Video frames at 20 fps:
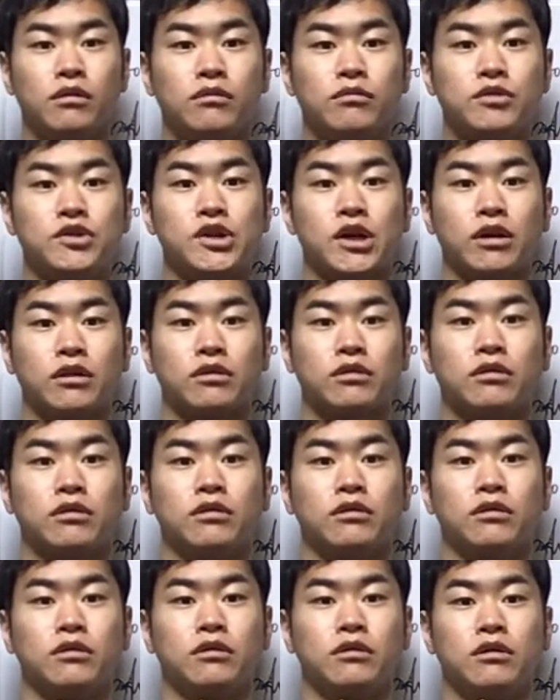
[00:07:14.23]
check
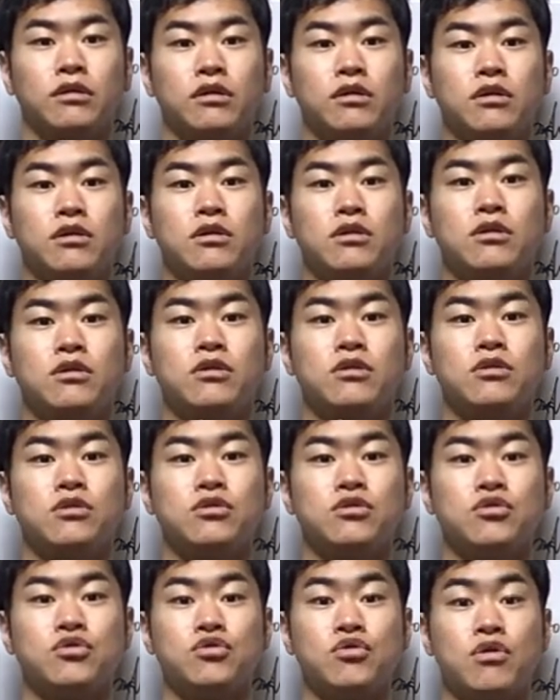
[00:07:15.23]

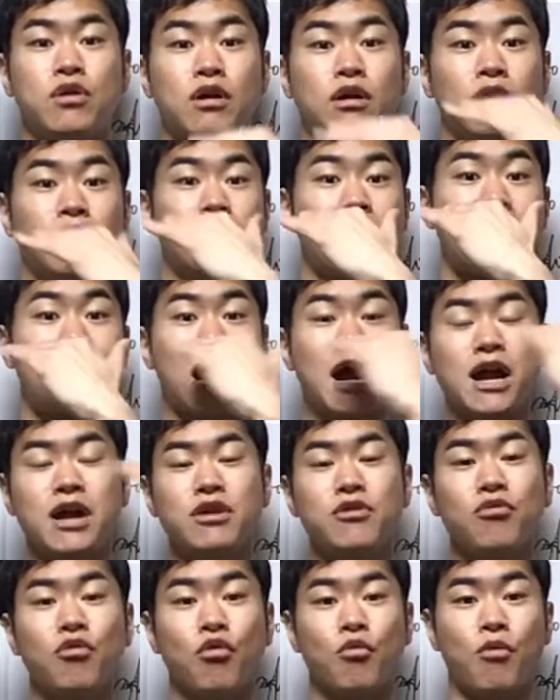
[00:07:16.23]
your
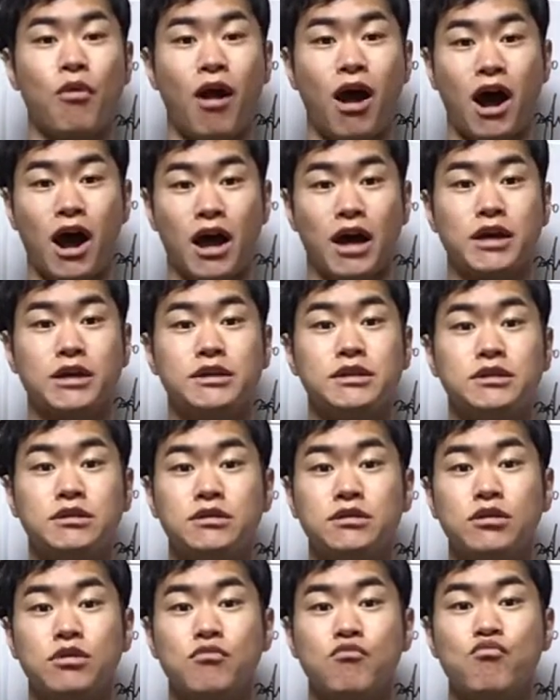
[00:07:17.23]
line of eyes
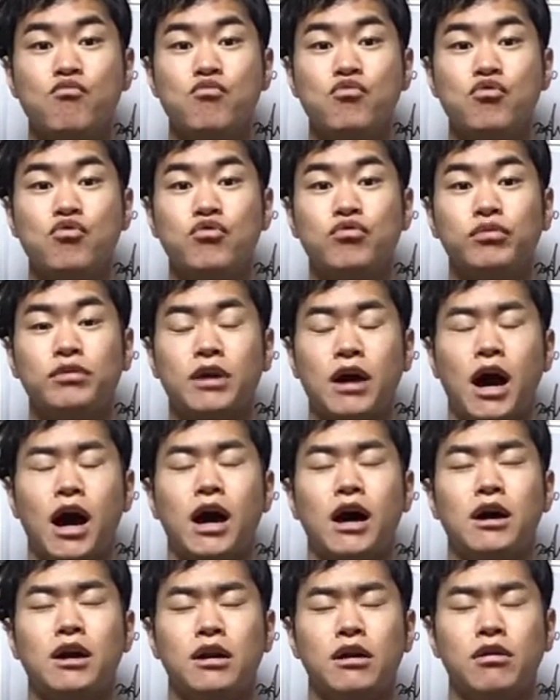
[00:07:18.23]
moved,
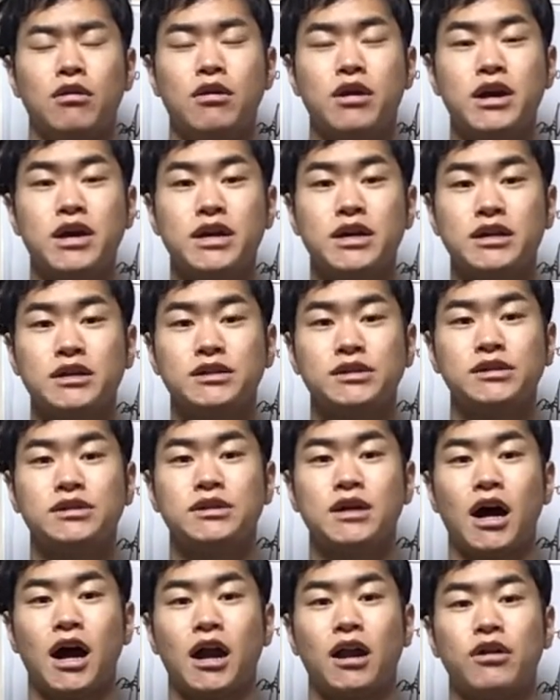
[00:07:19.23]
raise
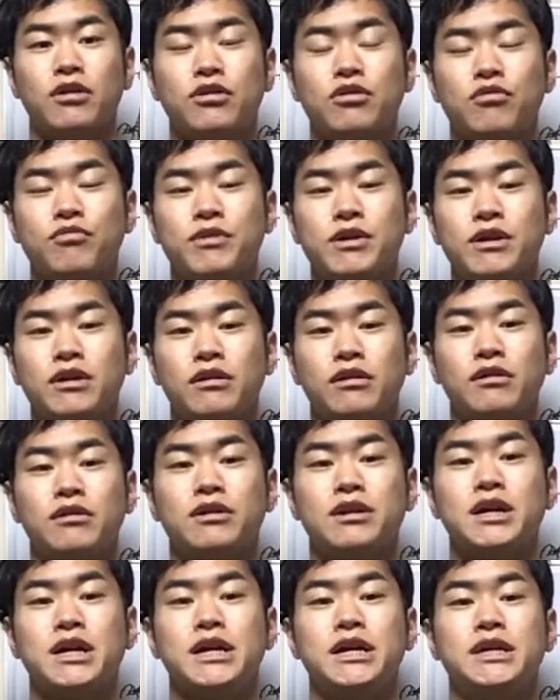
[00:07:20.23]
a little bit,
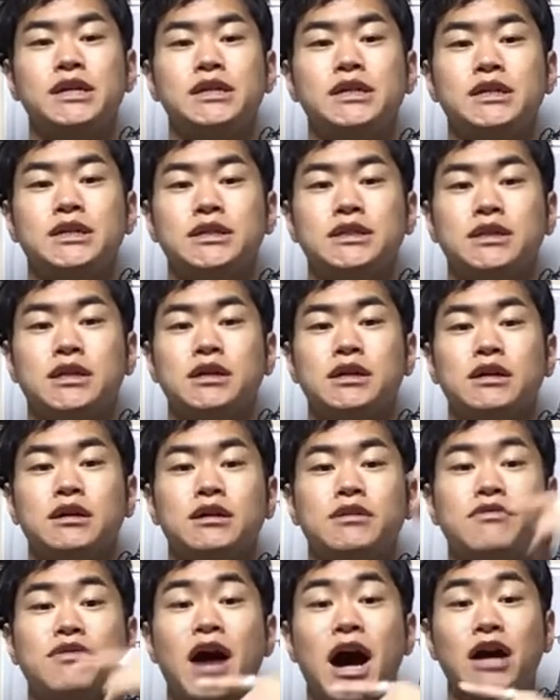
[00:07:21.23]
raise
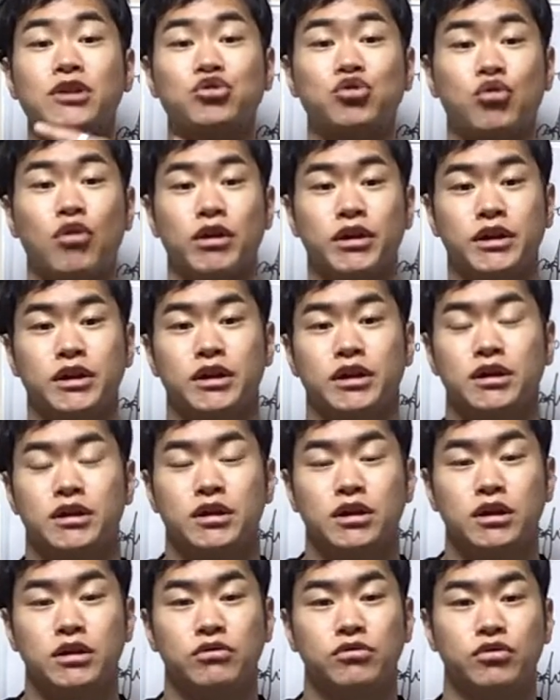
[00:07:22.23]
naturally.
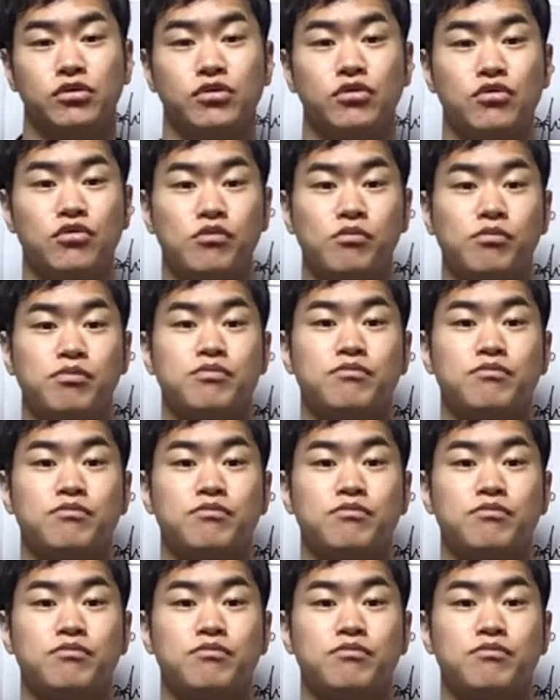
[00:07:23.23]
If you